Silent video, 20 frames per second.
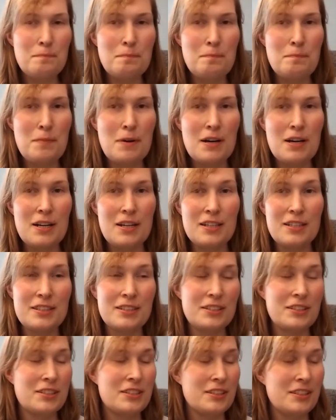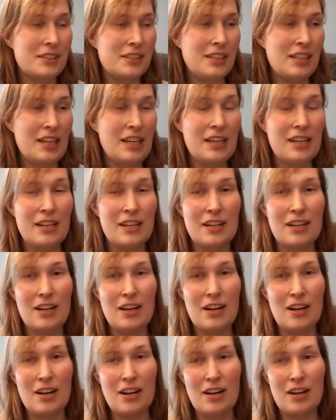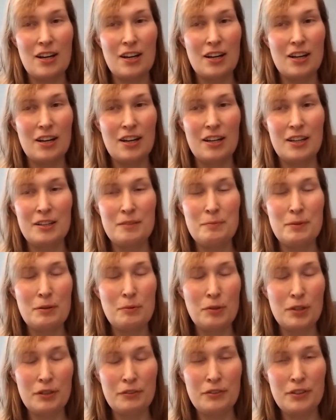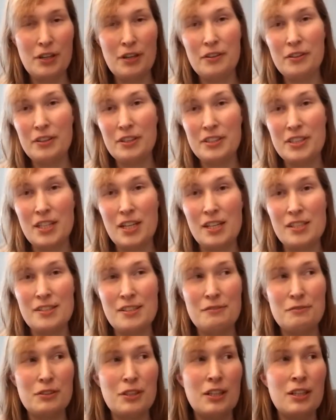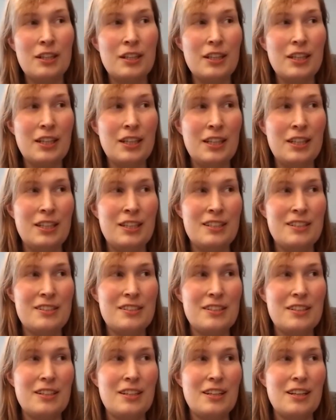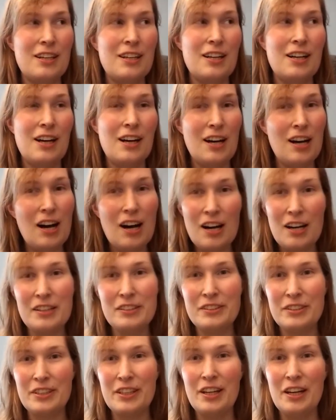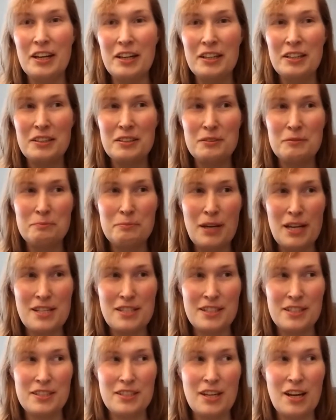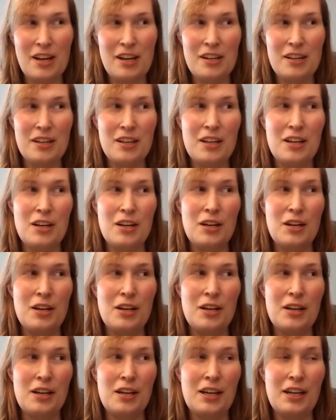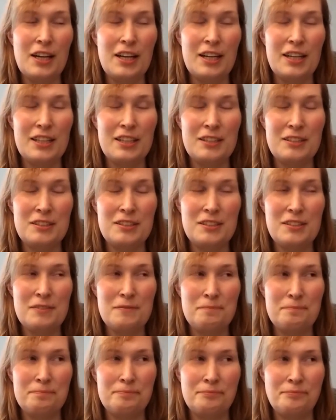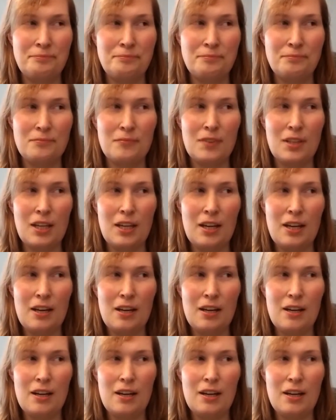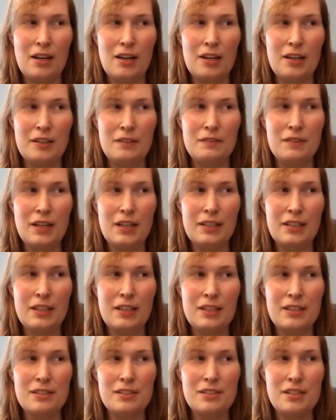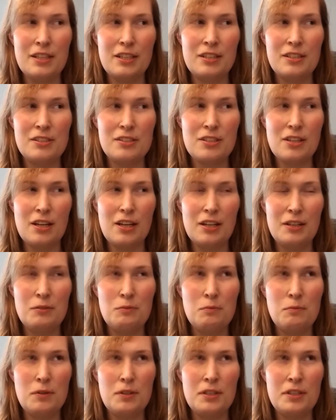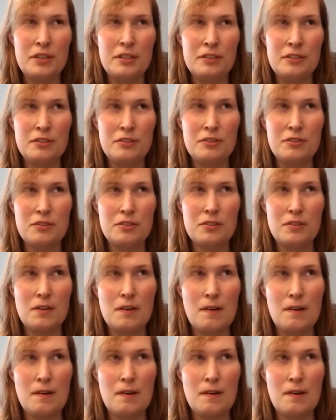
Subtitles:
But one of the other guitars I've got is a Hartka bass guitar, and I've had that since I was